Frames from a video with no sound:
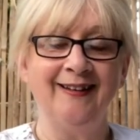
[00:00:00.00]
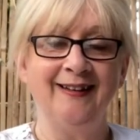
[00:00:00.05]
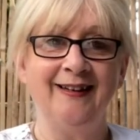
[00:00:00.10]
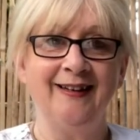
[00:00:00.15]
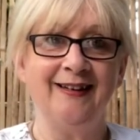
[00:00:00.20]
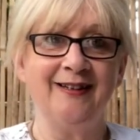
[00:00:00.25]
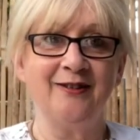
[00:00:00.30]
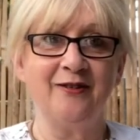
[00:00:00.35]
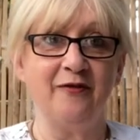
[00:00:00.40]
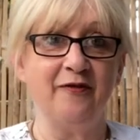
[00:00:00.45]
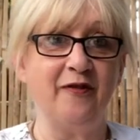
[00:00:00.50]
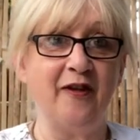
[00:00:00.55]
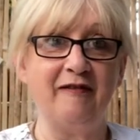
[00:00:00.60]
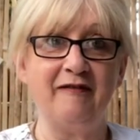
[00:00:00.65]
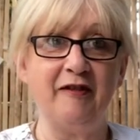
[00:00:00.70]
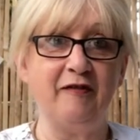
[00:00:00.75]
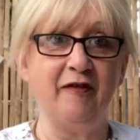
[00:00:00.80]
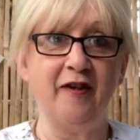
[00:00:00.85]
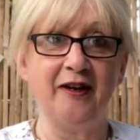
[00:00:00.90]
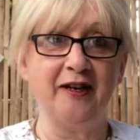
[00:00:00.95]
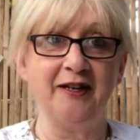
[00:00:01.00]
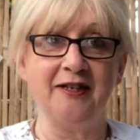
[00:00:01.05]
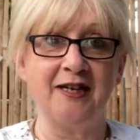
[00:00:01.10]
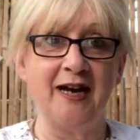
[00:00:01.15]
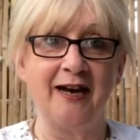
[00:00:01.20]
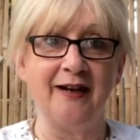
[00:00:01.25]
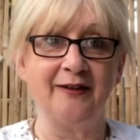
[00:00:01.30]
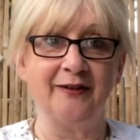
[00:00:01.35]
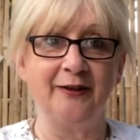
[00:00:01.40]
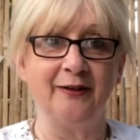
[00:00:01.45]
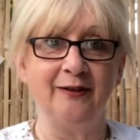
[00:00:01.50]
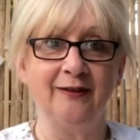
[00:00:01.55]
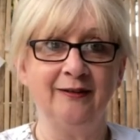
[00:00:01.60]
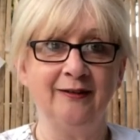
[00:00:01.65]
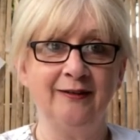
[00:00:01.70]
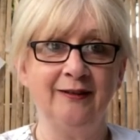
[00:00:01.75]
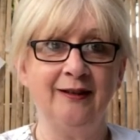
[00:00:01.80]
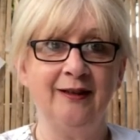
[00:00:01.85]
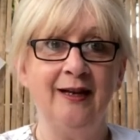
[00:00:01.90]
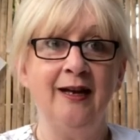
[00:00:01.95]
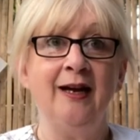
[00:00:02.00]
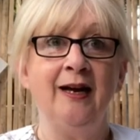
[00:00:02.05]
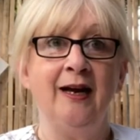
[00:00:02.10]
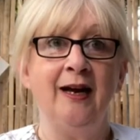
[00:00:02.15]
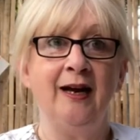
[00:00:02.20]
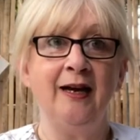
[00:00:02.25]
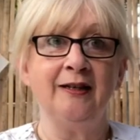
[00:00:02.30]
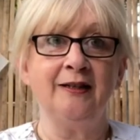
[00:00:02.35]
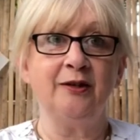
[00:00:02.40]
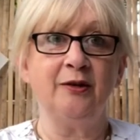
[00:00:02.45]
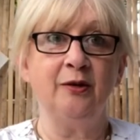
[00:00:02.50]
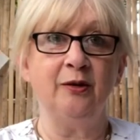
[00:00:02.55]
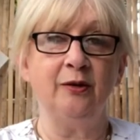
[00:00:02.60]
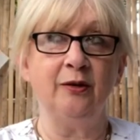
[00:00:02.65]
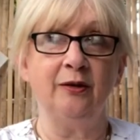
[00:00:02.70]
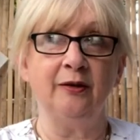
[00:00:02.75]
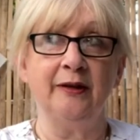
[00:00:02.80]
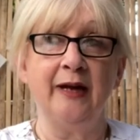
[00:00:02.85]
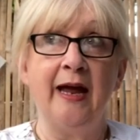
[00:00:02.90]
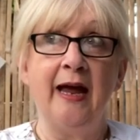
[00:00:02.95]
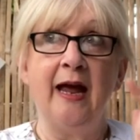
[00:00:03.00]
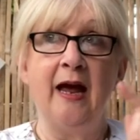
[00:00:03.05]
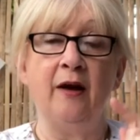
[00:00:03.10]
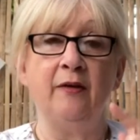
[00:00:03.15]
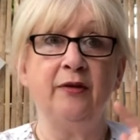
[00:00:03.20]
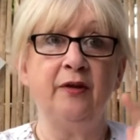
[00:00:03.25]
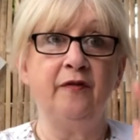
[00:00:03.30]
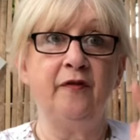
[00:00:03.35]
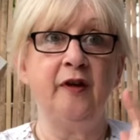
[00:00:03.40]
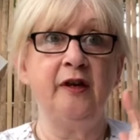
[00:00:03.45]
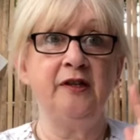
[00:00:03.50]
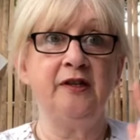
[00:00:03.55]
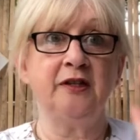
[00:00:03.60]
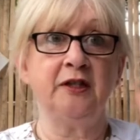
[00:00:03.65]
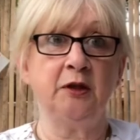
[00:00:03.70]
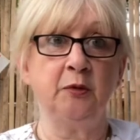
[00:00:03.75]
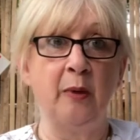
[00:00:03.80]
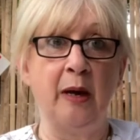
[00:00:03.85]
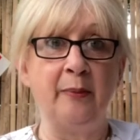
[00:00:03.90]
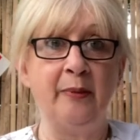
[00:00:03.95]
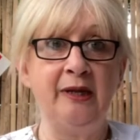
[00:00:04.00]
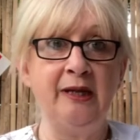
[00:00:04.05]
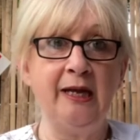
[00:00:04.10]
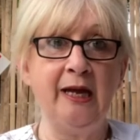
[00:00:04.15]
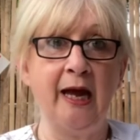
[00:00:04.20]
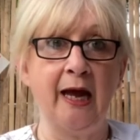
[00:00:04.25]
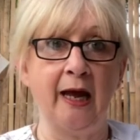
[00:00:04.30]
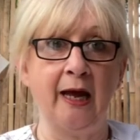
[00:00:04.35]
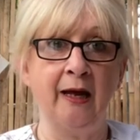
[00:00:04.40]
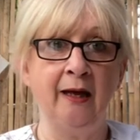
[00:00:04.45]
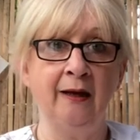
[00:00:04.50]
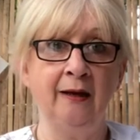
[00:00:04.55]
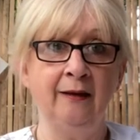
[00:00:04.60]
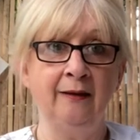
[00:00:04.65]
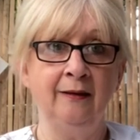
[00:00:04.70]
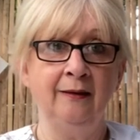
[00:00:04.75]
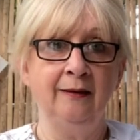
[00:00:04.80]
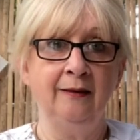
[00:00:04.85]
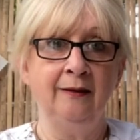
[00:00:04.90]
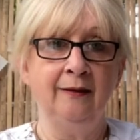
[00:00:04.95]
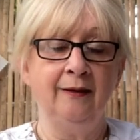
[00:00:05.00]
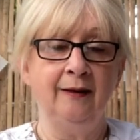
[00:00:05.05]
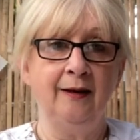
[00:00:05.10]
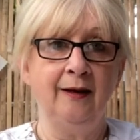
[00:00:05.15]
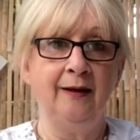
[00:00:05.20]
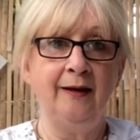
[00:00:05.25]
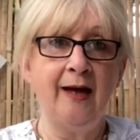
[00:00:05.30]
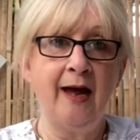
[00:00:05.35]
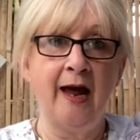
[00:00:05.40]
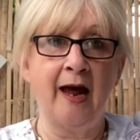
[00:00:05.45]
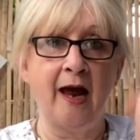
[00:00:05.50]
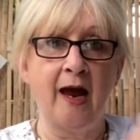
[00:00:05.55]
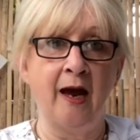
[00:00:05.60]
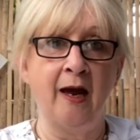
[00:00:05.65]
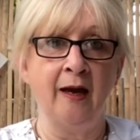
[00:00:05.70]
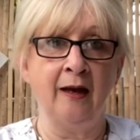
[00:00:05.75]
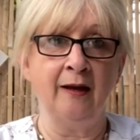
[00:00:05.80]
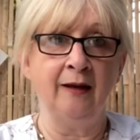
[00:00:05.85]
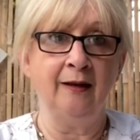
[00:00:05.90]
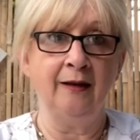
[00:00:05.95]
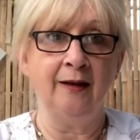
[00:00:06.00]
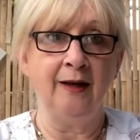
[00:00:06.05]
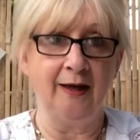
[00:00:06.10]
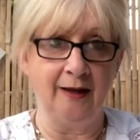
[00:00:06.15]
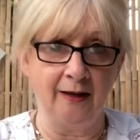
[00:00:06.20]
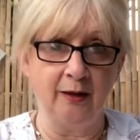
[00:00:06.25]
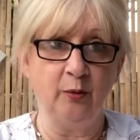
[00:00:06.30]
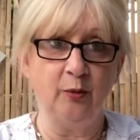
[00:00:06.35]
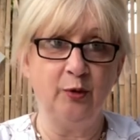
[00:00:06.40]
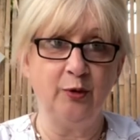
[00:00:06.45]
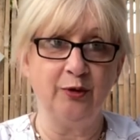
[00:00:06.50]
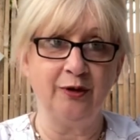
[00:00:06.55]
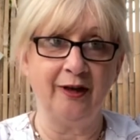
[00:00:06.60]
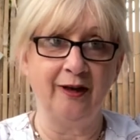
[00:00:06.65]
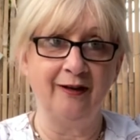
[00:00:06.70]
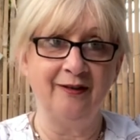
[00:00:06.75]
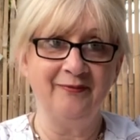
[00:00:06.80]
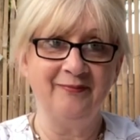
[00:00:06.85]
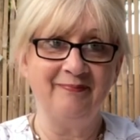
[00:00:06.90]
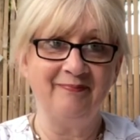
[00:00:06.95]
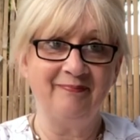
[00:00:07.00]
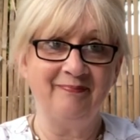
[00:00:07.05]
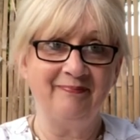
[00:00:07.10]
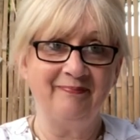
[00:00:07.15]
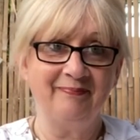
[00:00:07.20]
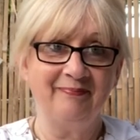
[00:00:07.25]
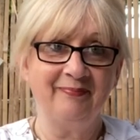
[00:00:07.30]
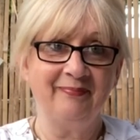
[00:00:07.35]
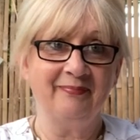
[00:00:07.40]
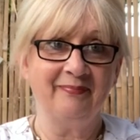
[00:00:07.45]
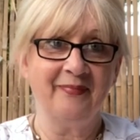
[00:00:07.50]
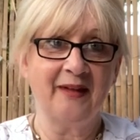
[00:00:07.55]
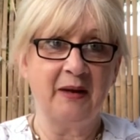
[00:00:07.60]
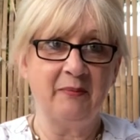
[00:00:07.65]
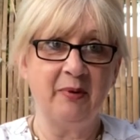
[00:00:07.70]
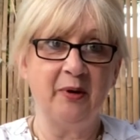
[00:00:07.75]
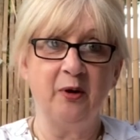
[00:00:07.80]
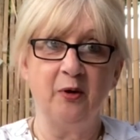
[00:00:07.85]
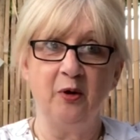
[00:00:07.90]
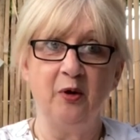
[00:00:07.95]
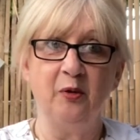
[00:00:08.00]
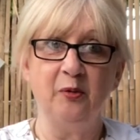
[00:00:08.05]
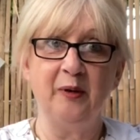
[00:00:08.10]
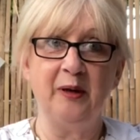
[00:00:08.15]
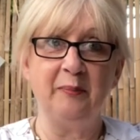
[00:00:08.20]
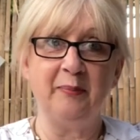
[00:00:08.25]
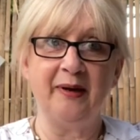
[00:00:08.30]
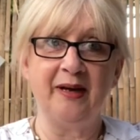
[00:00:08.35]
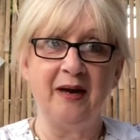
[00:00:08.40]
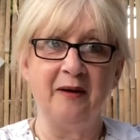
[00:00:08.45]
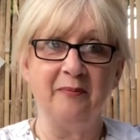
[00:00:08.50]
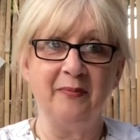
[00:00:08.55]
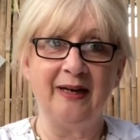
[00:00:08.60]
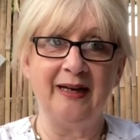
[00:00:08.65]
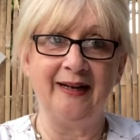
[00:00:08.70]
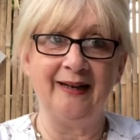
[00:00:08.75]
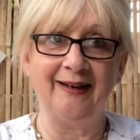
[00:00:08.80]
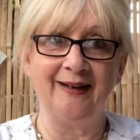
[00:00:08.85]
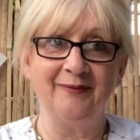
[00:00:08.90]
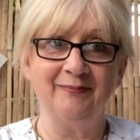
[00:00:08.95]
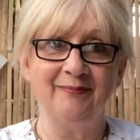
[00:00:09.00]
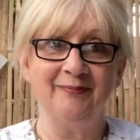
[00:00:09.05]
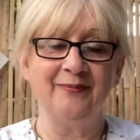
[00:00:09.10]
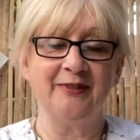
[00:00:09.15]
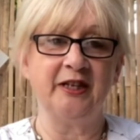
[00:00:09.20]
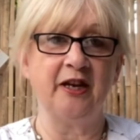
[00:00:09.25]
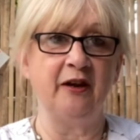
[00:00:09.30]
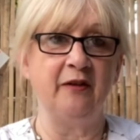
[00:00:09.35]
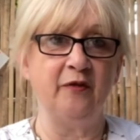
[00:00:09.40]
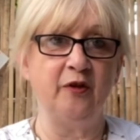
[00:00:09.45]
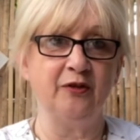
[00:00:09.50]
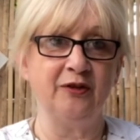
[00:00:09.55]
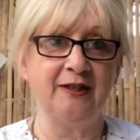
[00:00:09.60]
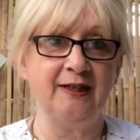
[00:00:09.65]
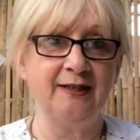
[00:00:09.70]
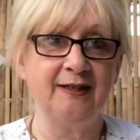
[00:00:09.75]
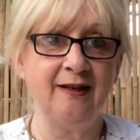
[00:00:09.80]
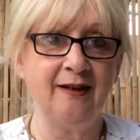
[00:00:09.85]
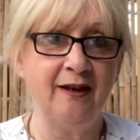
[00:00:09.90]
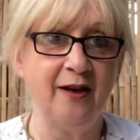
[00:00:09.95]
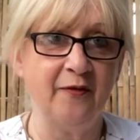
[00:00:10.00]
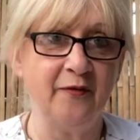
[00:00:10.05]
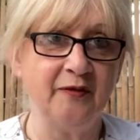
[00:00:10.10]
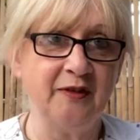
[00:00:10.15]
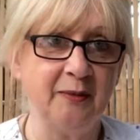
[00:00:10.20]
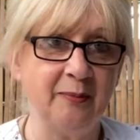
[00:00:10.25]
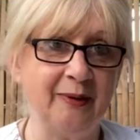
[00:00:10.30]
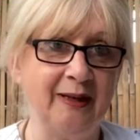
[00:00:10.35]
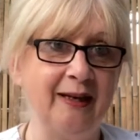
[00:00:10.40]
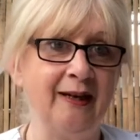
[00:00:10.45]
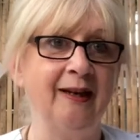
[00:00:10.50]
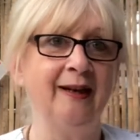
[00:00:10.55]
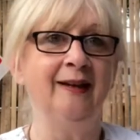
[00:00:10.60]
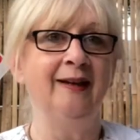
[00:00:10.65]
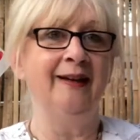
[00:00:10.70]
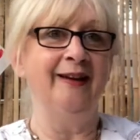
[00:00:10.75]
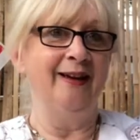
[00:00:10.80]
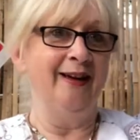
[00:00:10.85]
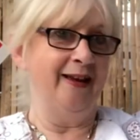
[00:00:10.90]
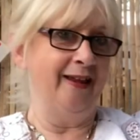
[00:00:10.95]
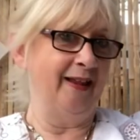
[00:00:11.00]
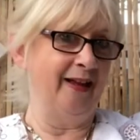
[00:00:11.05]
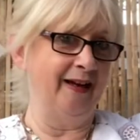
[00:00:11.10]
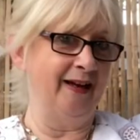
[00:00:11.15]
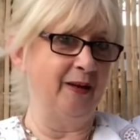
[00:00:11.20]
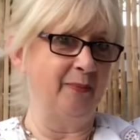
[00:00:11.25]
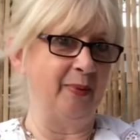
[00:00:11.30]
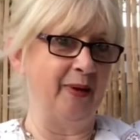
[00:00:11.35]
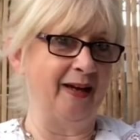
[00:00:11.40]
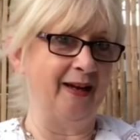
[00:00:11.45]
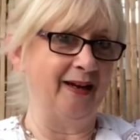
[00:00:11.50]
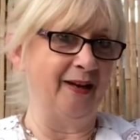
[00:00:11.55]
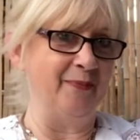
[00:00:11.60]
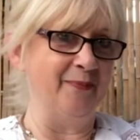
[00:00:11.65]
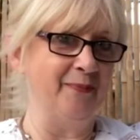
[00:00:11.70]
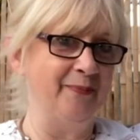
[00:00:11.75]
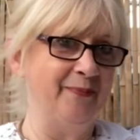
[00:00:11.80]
It's got a very funny title. It's called How the Fish Swam in the Air and the Hare in the Water. But all will become clear. So if you're sitting comfortably then I'll begin.